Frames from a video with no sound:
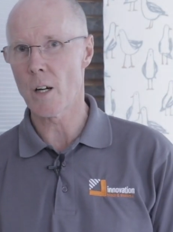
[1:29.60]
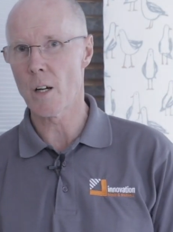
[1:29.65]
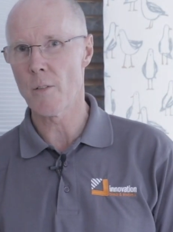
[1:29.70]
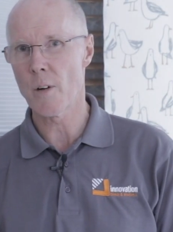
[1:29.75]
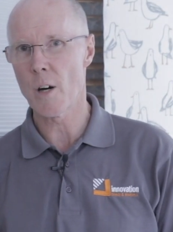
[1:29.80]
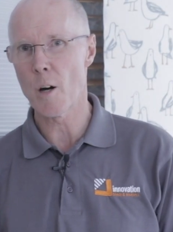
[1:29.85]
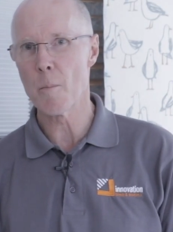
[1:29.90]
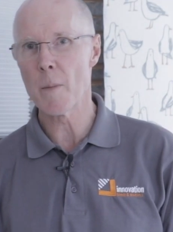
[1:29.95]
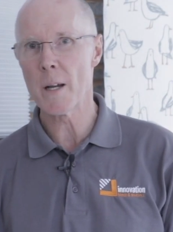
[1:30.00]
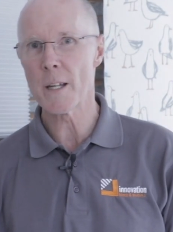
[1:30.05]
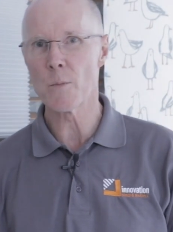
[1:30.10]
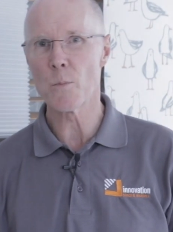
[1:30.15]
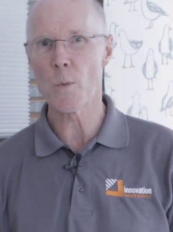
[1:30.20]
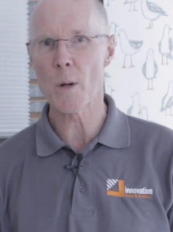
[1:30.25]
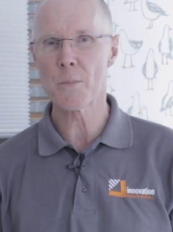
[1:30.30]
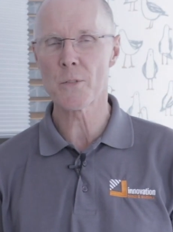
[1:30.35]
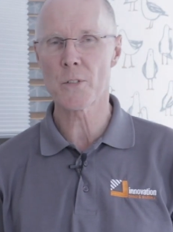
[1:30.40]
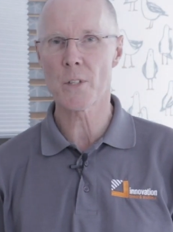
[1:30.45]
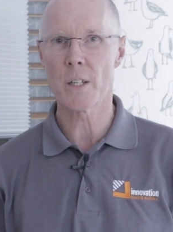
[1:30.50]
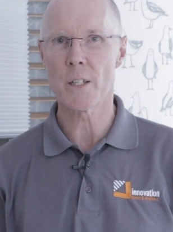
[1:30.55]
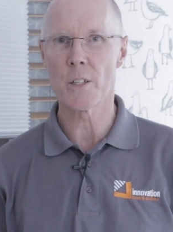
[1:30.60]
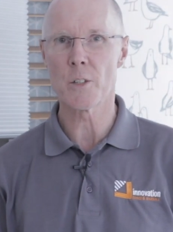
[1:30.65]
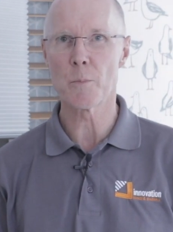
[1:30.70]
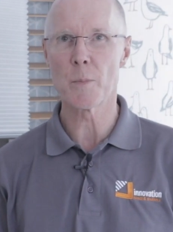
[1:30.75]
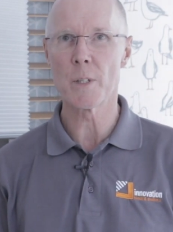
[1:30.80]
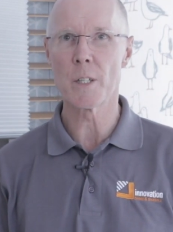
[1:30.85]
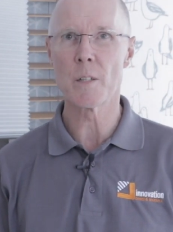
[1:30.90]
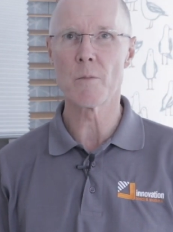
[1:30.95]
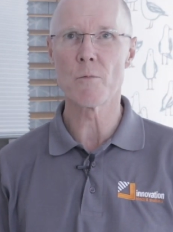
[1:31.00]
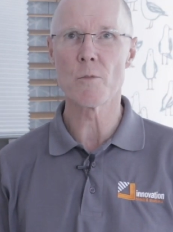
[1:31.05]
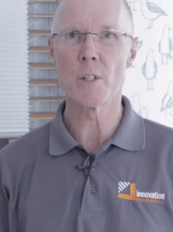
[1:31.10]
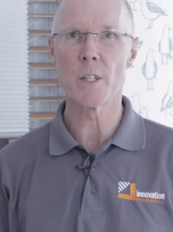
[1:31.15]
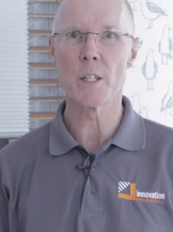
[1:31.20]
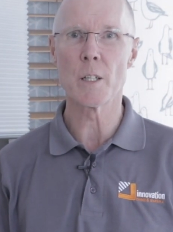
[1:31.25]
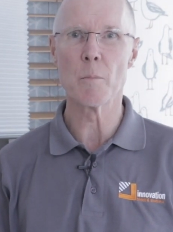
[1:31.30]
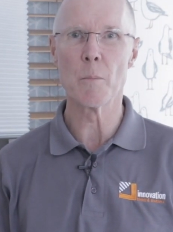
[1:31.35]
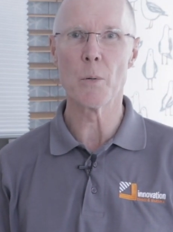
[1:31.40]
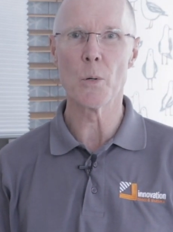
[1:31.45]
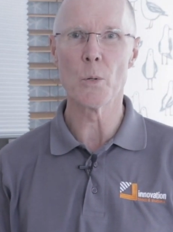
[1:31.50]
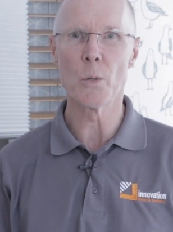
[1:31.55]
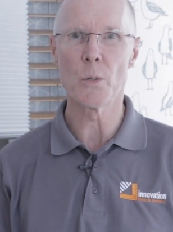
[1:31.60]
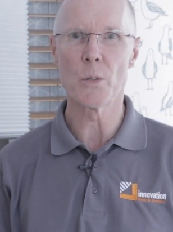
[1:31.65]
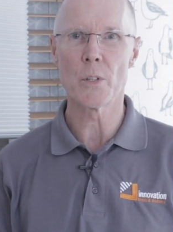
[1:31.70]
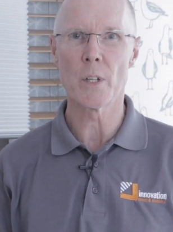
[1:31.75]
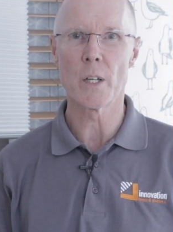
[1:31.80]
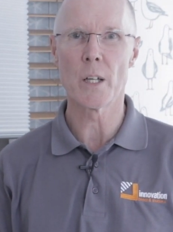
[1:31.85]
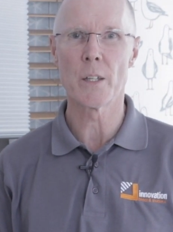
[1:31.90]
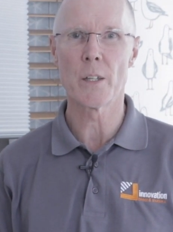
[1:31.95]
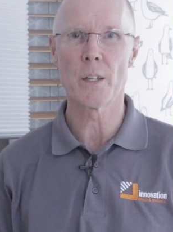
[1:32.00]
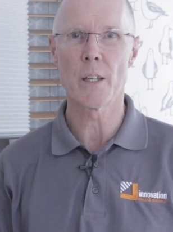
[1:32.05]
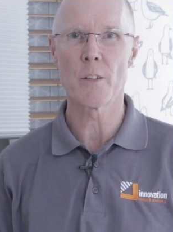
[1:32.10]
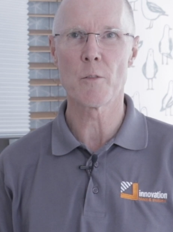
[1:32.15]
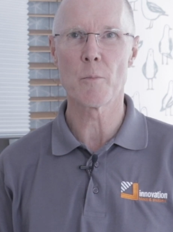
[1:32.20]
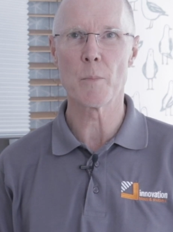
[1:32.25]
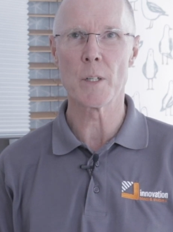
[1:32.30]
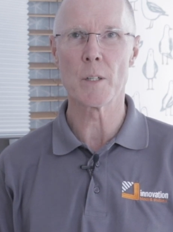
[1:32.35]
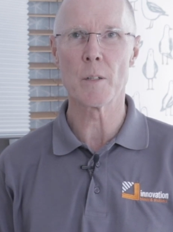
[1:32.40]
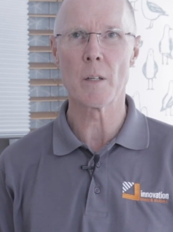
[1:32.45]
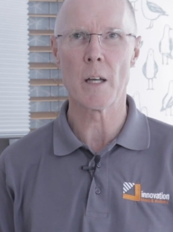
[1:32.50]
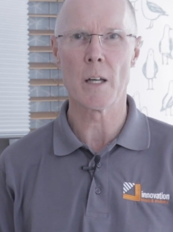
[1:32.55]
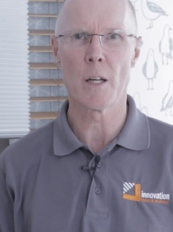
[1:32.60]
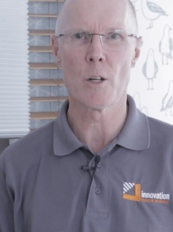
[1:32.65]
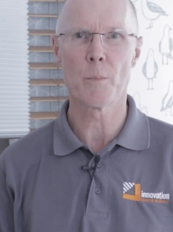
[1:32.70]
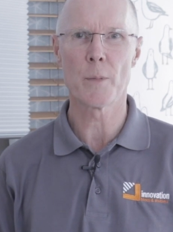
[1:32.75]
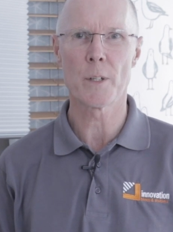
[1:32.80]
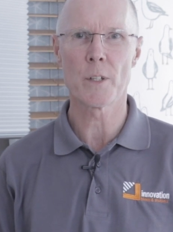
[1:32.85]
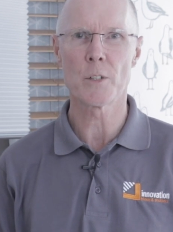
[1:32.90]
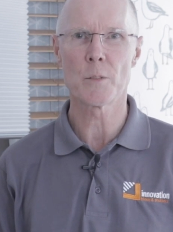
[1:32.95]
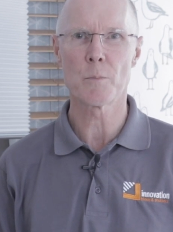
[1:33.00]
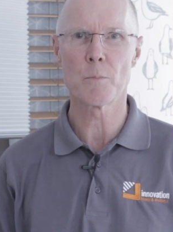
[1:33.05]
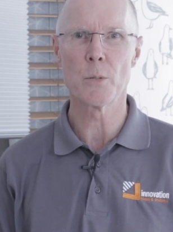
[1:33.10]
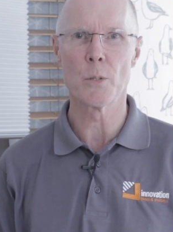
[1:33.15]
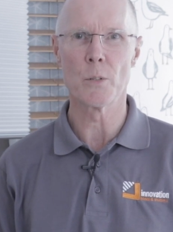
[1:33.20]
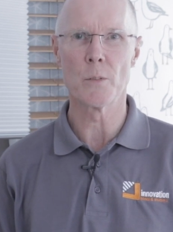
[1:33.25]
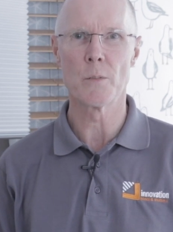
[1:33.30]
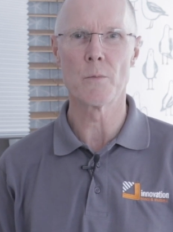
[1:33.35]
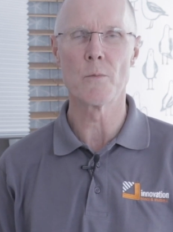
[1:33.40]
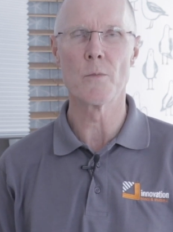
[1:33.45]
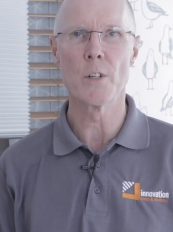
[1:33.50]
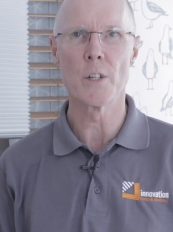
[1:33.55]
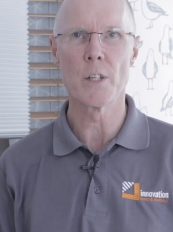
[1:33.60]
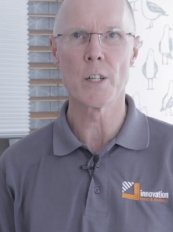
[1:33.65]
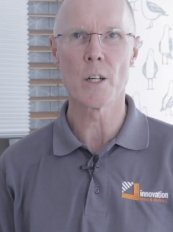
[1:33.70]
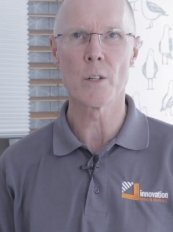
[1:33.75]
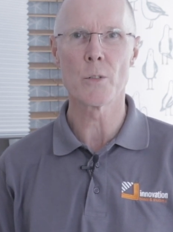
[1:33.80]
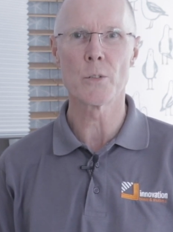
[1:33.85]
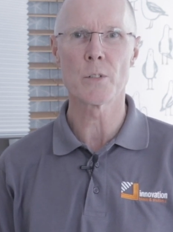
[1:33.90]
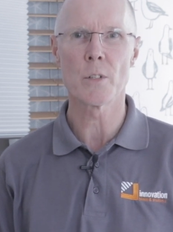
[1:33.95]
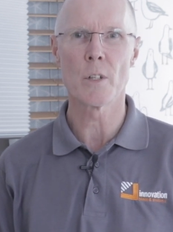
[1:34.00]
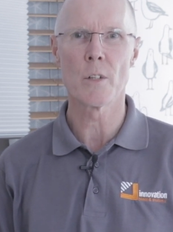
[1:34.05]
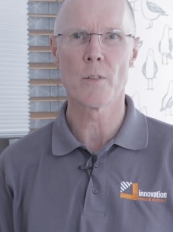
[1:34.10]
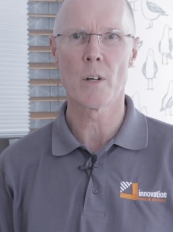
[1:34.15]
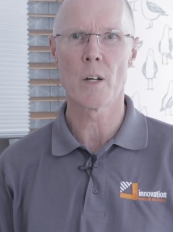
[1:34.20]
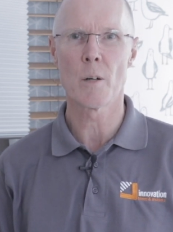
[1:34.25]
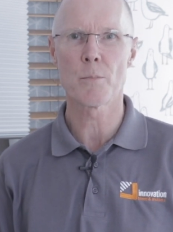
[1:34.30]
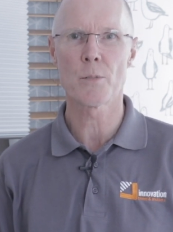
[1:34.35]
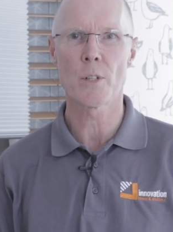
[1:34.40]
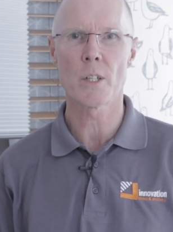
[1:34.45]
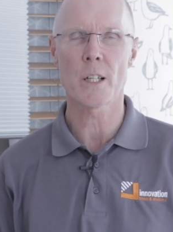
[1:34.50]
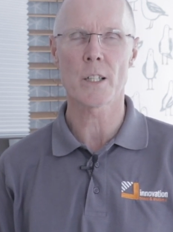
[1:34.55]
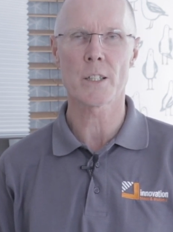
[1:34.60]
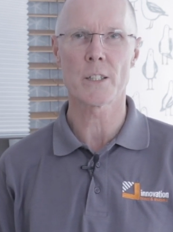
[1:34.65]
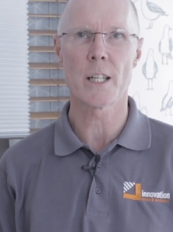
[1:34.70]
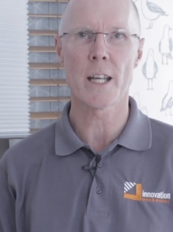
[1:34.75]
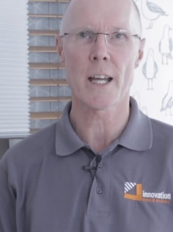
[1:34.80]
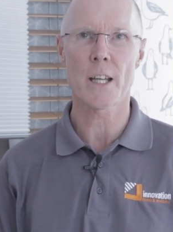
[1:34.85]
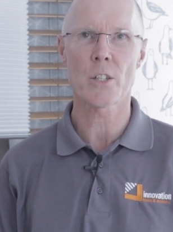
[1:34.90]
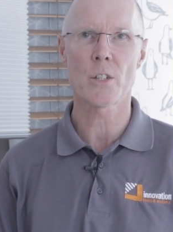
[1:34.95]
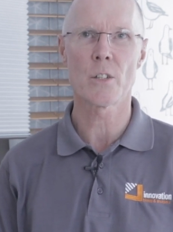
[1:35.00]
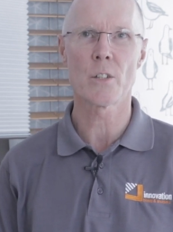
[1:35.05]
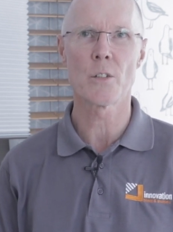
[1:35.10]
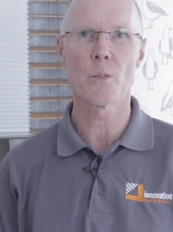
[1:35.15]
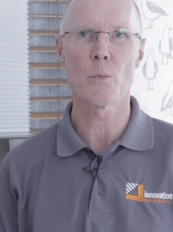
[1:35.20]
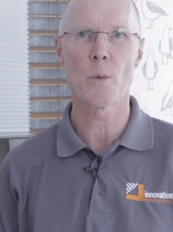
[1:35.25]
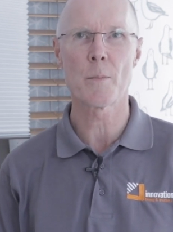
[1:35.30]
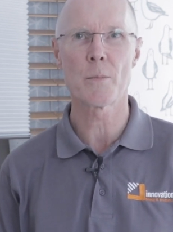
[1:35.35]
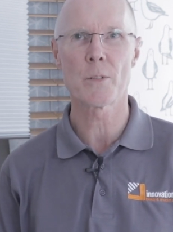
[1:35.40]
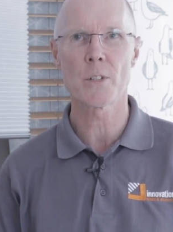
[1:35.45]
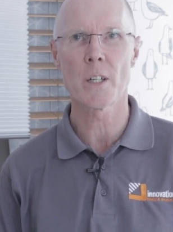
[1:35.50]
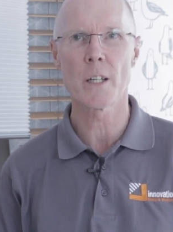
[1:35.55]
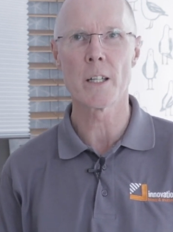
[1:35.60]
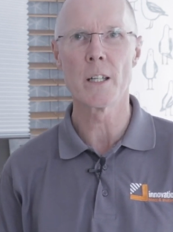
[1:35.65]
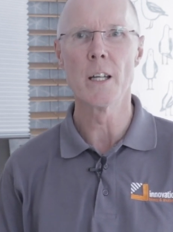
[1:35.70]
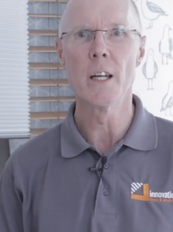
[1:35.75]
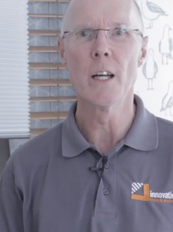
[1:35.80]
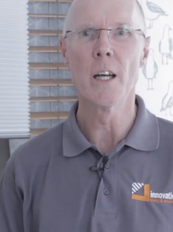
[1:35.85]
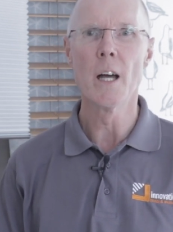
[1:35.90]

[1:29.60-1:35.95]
of our main website has been really important, and they've been helping us put videos of our products in action on the website,